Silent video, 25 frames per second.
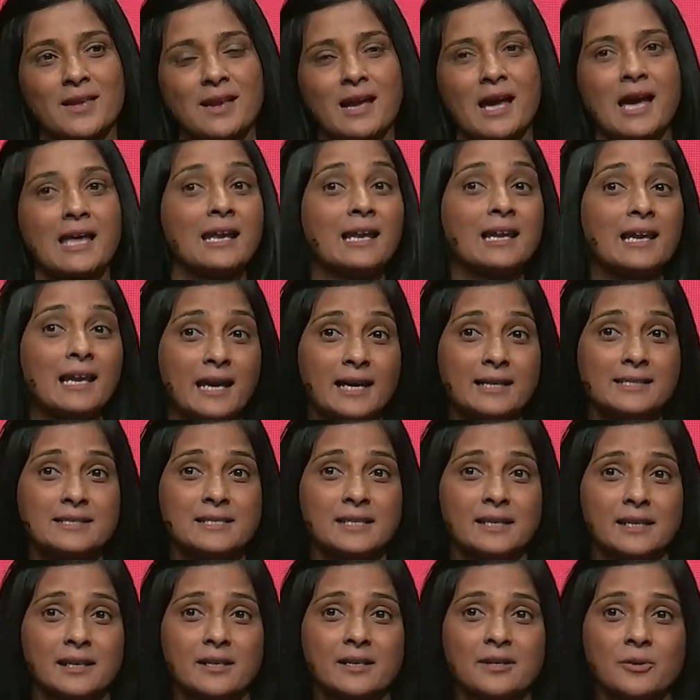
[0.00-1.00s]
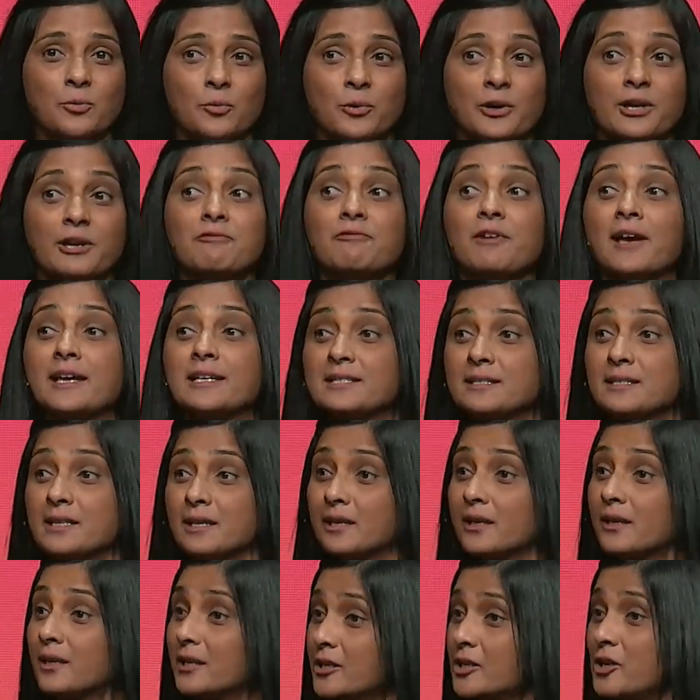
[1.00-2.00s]
At Atlassian, we're
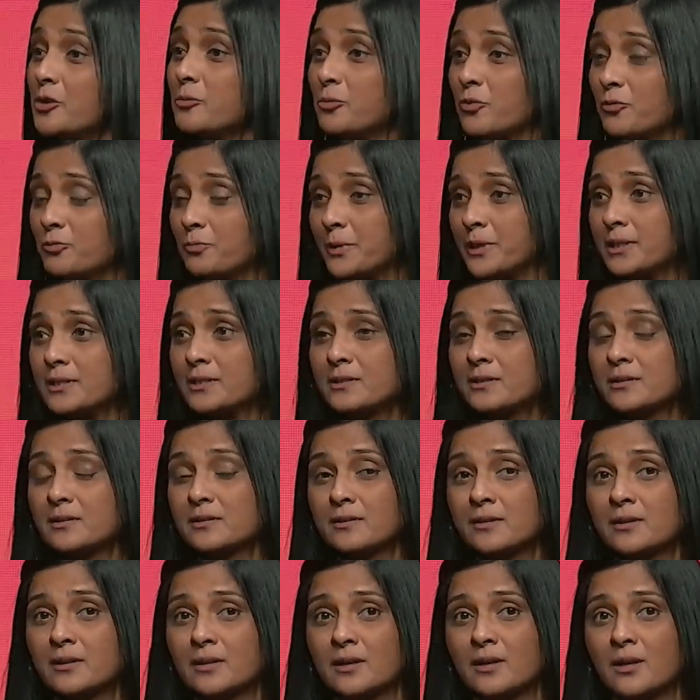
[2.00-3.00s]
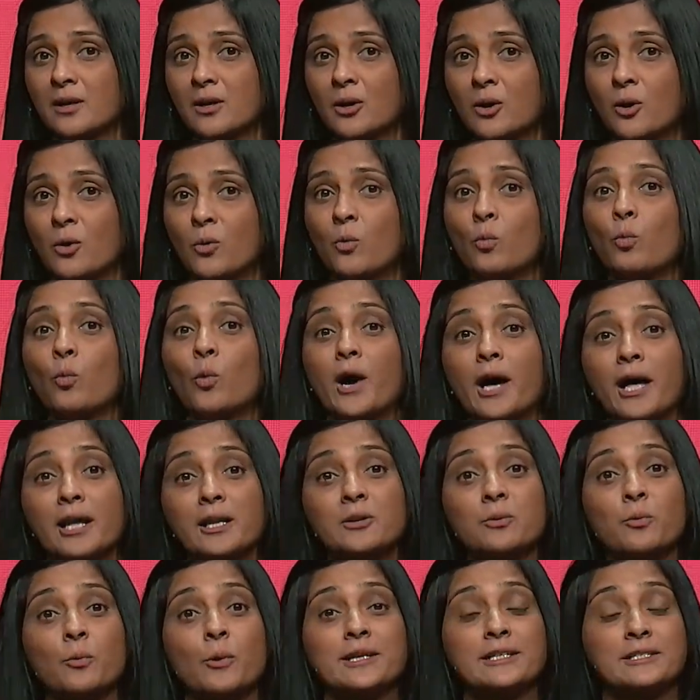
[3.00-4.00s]
investing in a new movement,
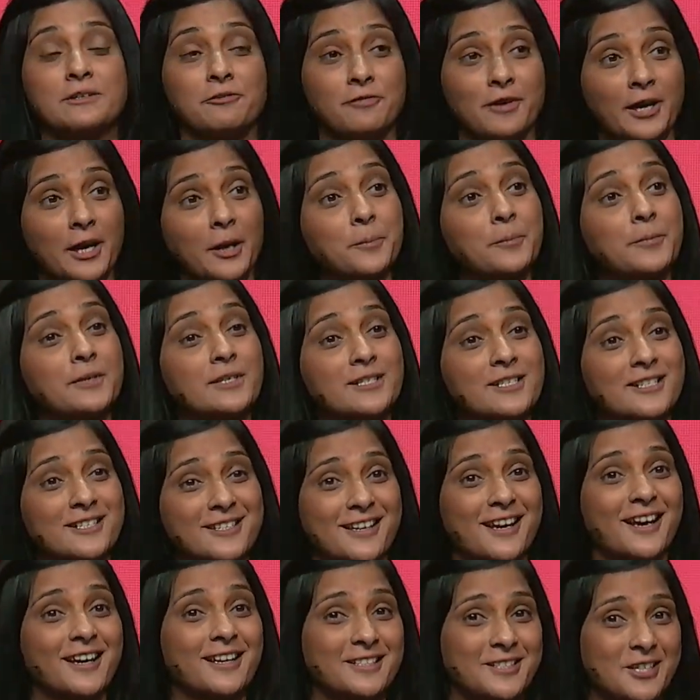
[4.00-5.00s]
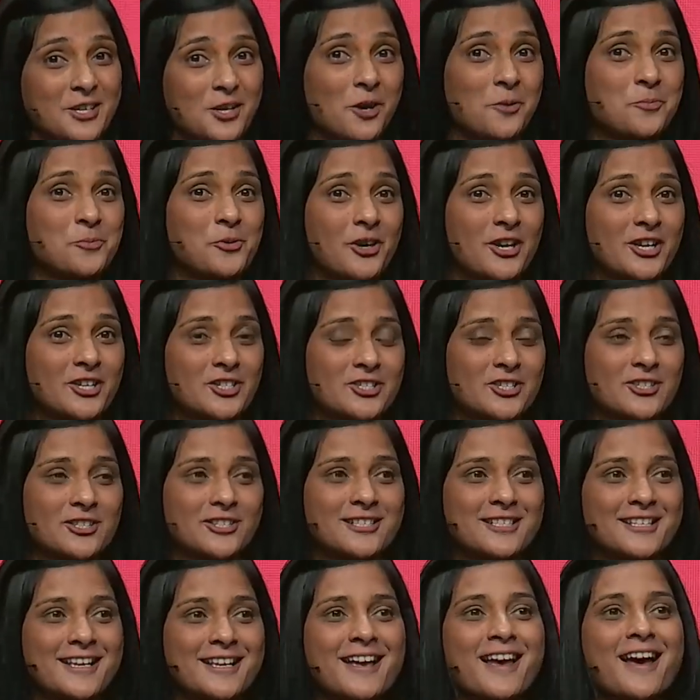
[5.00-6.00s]
one where development and IT
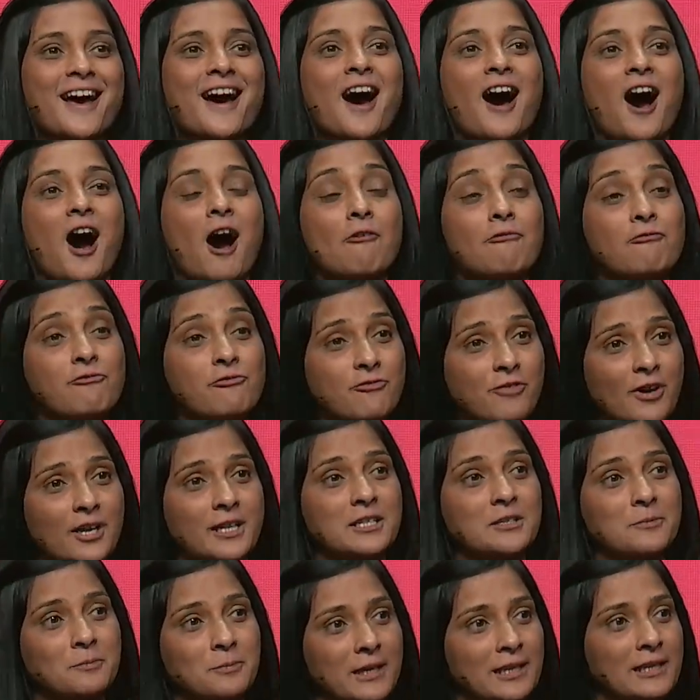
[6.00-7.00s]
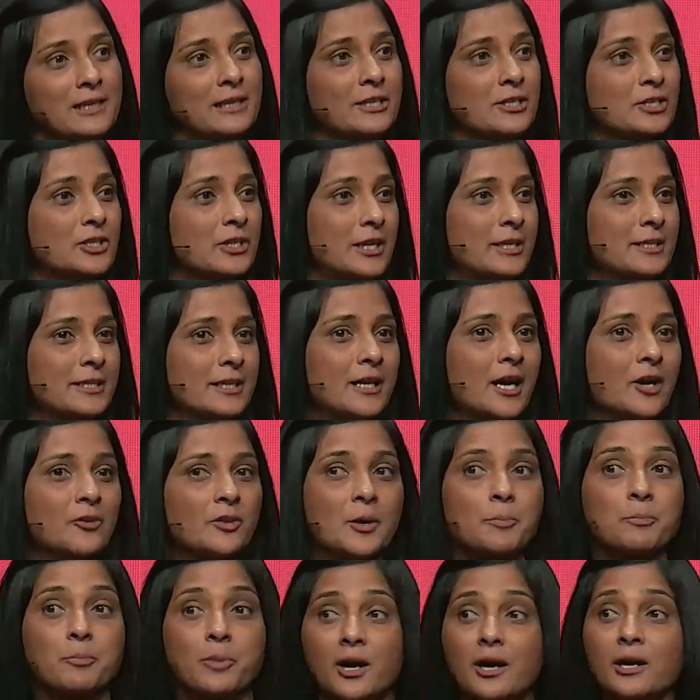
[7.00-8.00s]
operations are fundamentally changing how
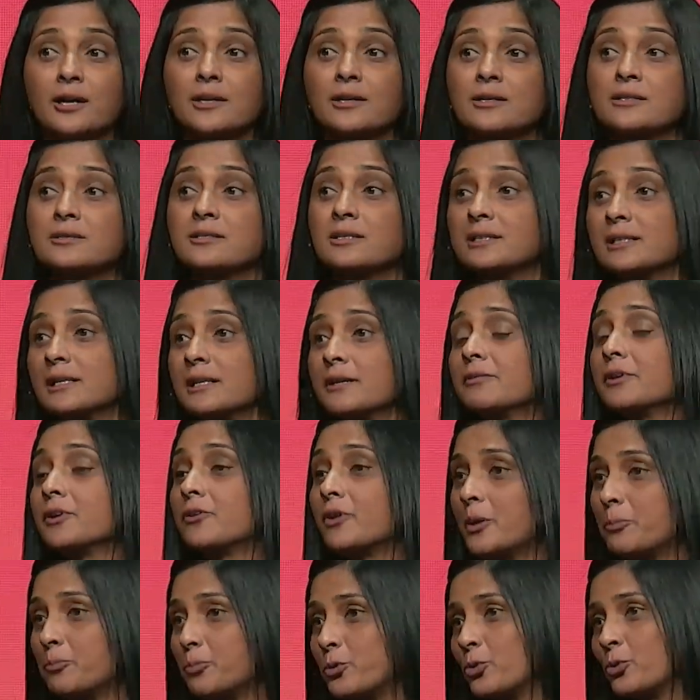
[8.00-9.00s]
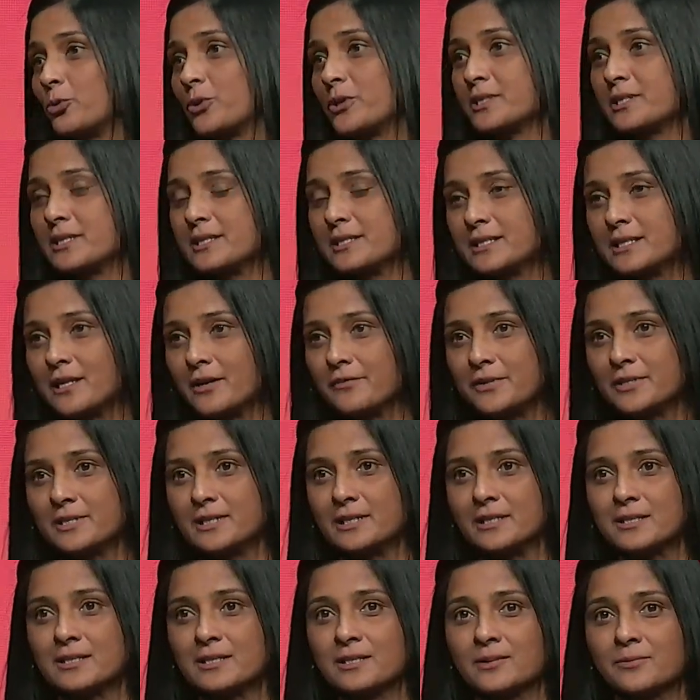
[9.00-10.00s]
they partner to deliver great products and
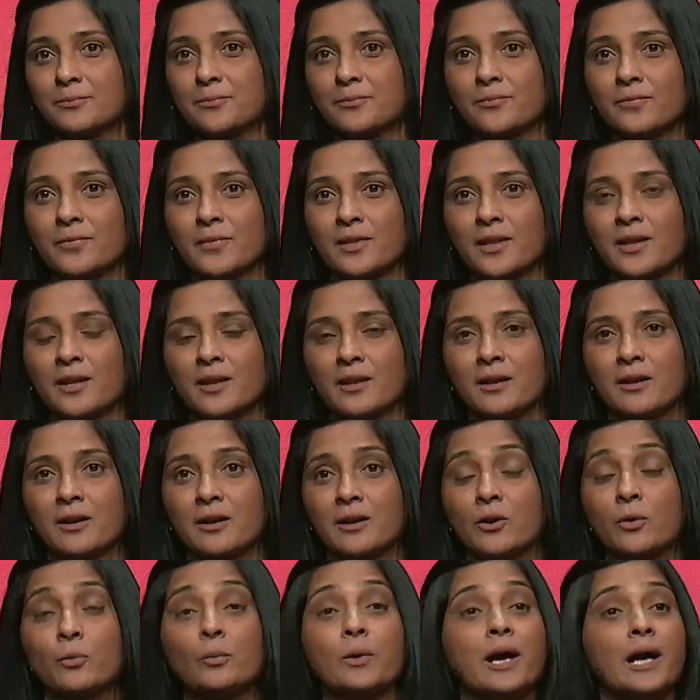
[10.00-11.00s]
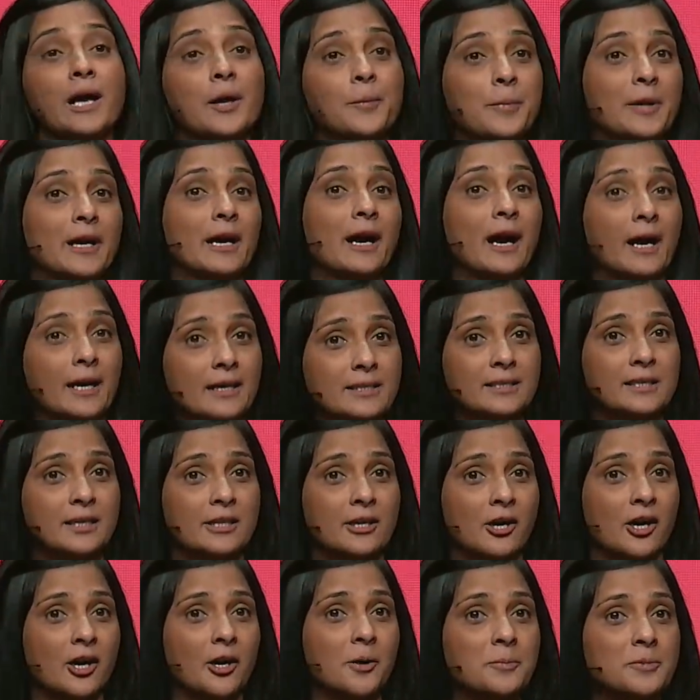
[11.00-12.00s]
services. We're helping IT
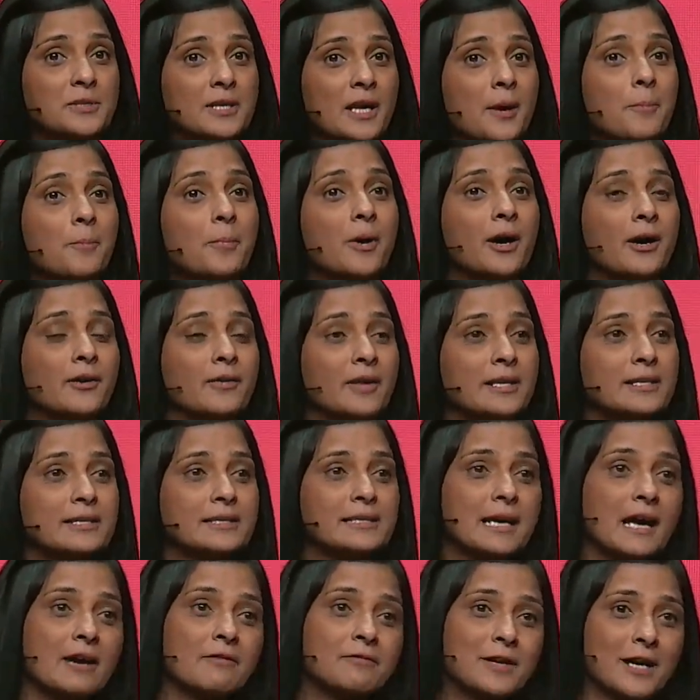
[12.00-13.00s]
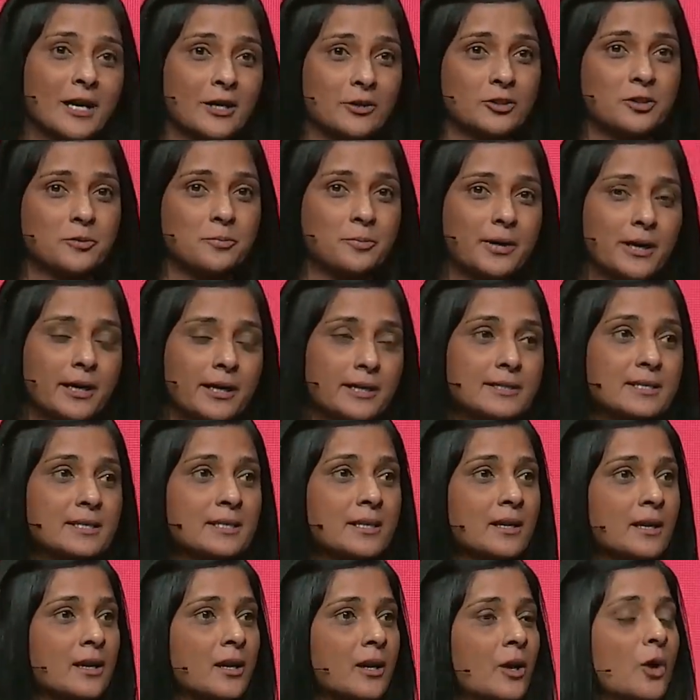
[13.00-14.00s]
ops empower their dev counterparts
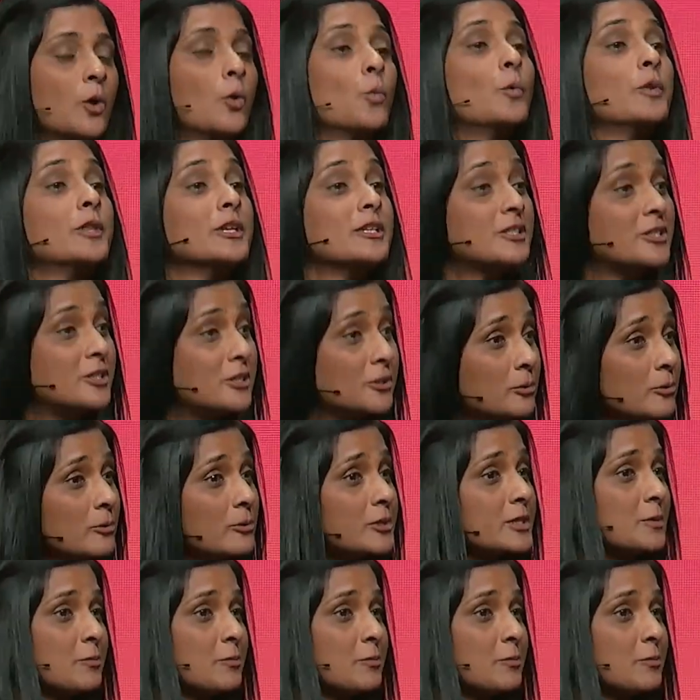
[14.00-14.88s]
with the tools